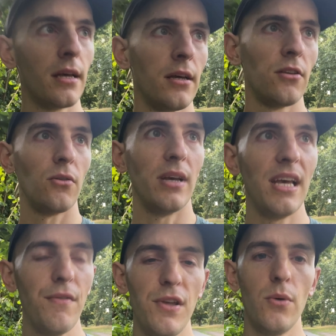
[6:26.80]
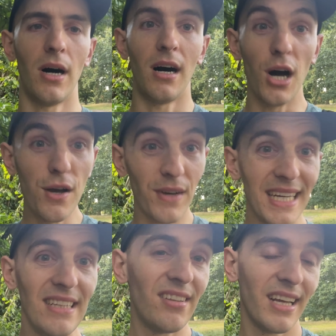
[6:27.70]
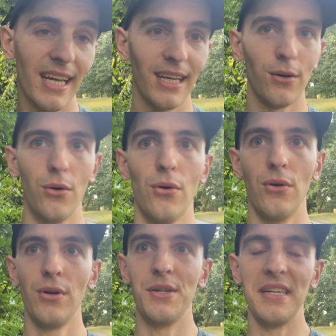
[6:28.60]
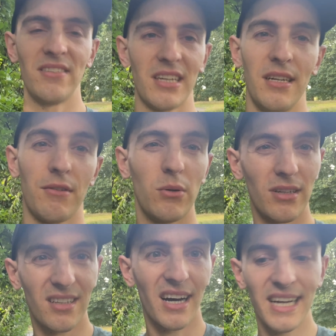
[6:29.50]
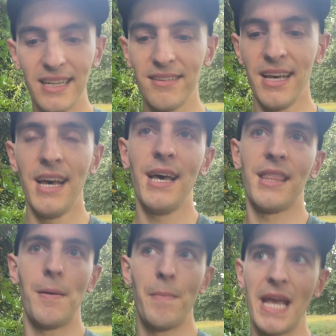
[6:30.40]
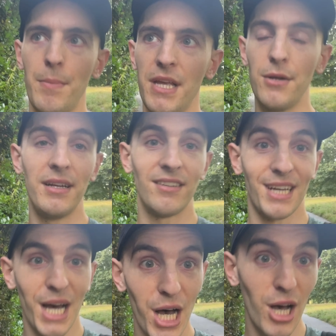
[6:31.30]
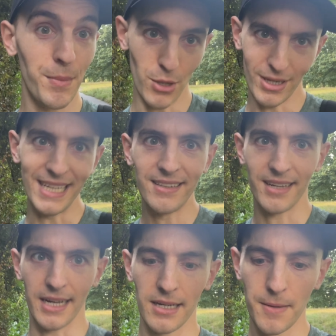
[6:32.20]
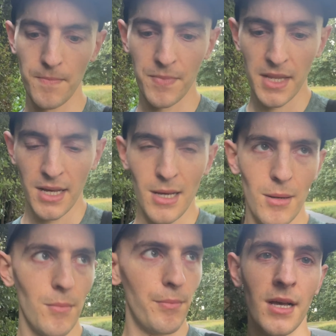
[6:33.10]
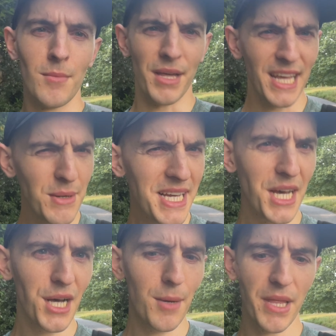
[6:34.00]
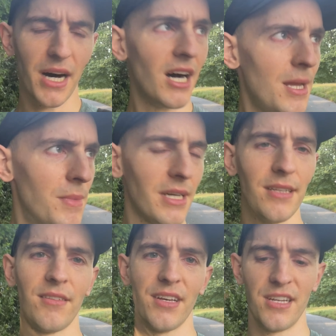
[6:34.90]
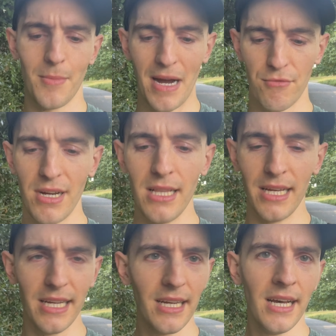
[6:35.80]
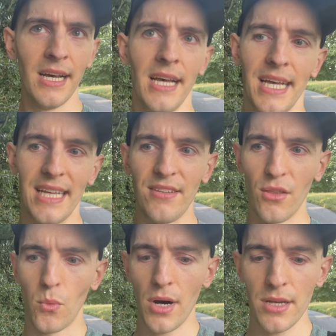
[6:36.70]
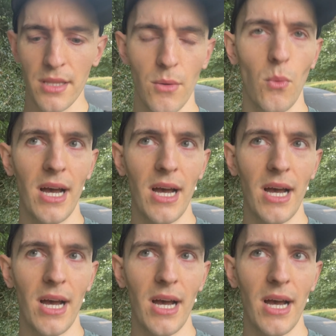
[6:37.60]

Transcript: So if you are overeating or you need to kind of go on a diet, then maybe you need to curb your eating. But the only curb that I'm concerned about really is the one where